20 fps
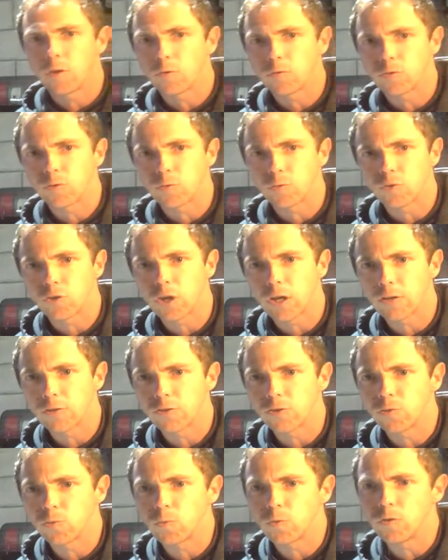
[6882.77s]
old school
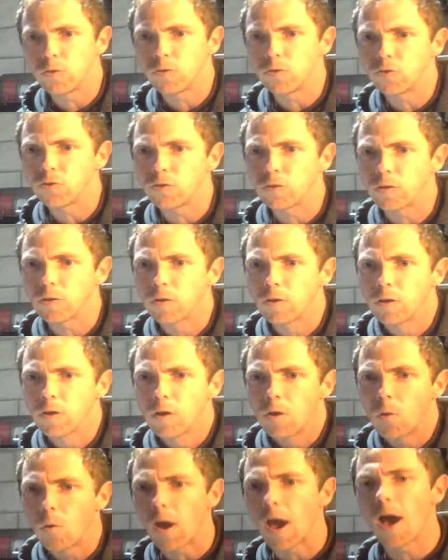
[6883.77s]
chargers would used to,
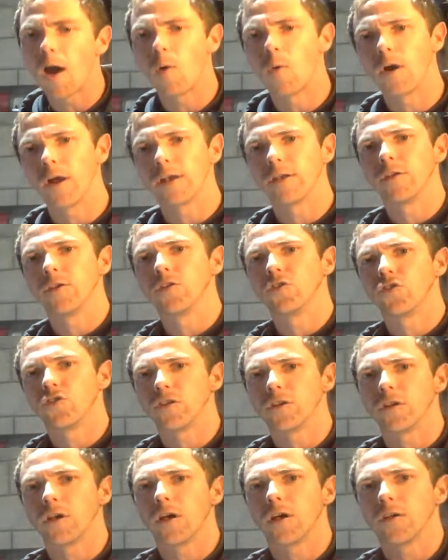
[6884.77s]
well, our one used
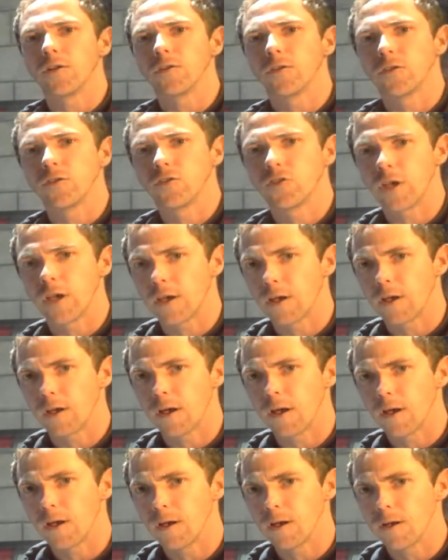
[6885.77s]
to sing
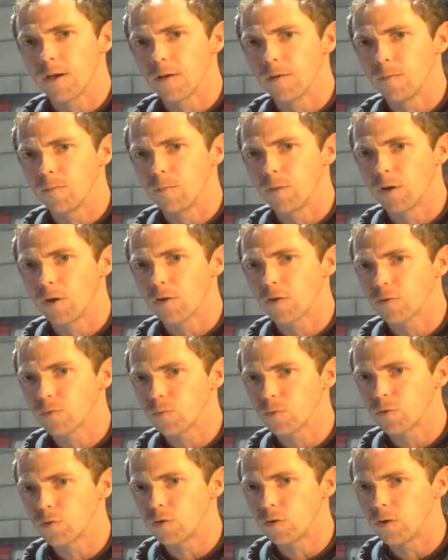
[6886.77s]
Merry
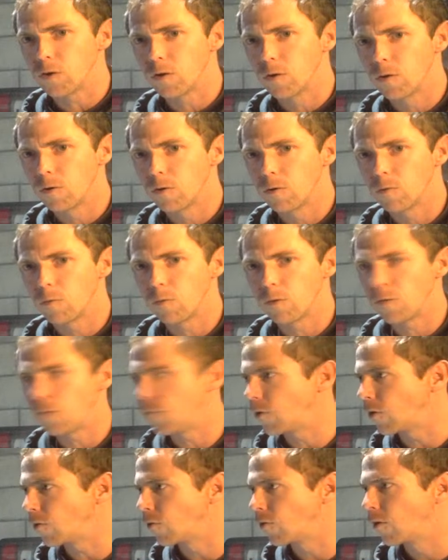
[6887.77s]
Christmas to you when it
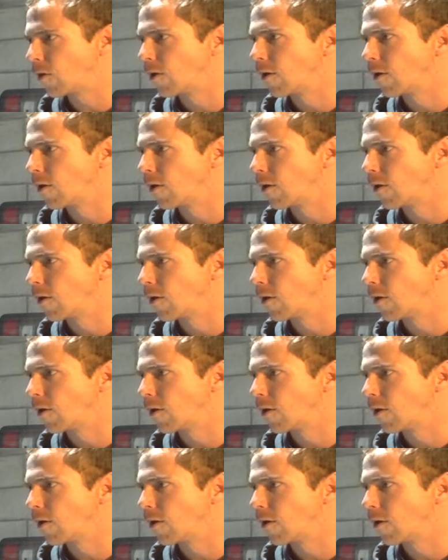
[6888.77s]
finished.